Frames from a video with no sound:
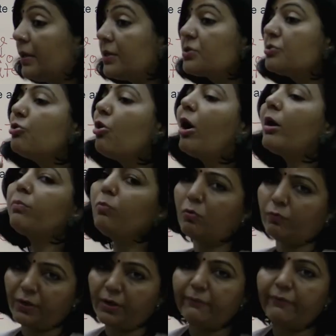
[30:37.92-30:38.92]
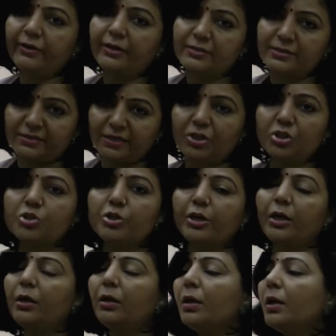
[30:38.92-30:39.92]
is not moving, if it is
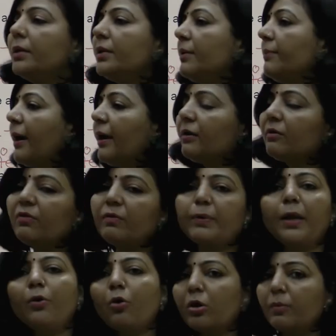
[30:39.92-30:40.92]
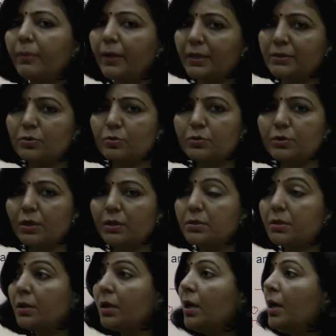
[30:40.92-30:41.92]
stationary, then matter wave cannot be
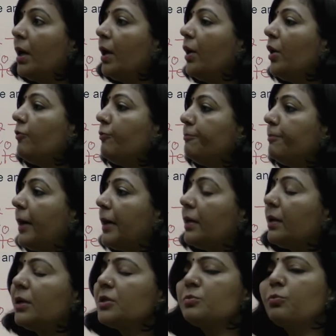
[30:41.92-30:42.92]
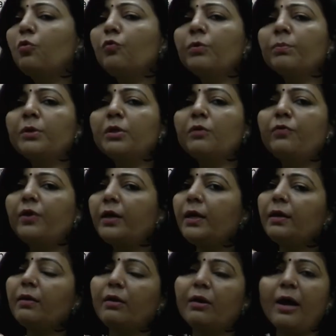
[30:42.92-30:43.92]
associated. If particle is moving with a
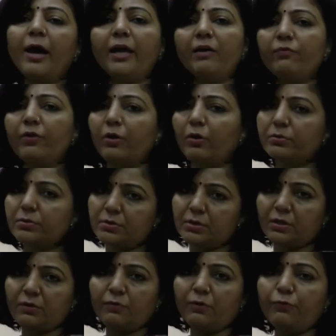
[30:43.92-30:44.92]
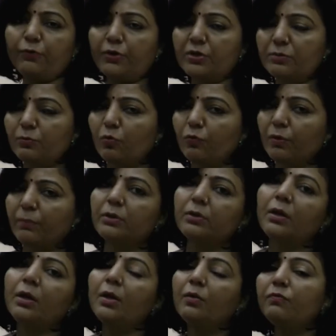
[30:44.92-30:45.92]
very high velocity, if it is moving
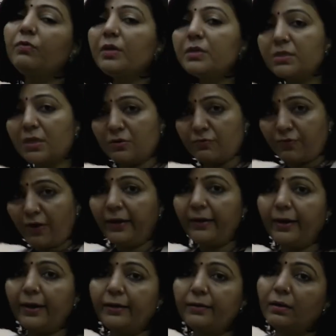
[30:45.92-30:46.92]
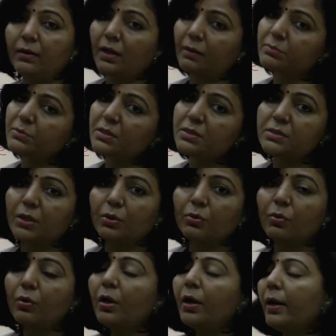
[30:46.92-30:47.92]
with v is infinite, then lambda is
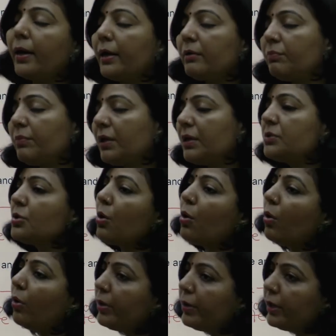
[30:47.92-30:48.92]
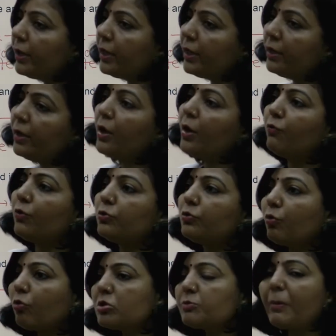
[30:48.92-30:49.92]
zero. It means only for
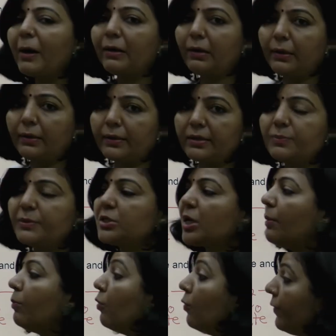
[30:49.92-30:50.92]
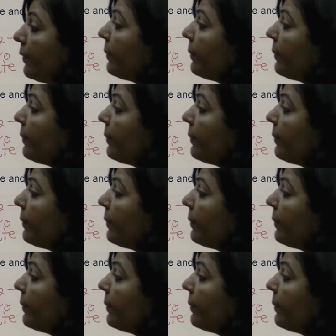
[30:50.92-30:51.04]
those particles which are moving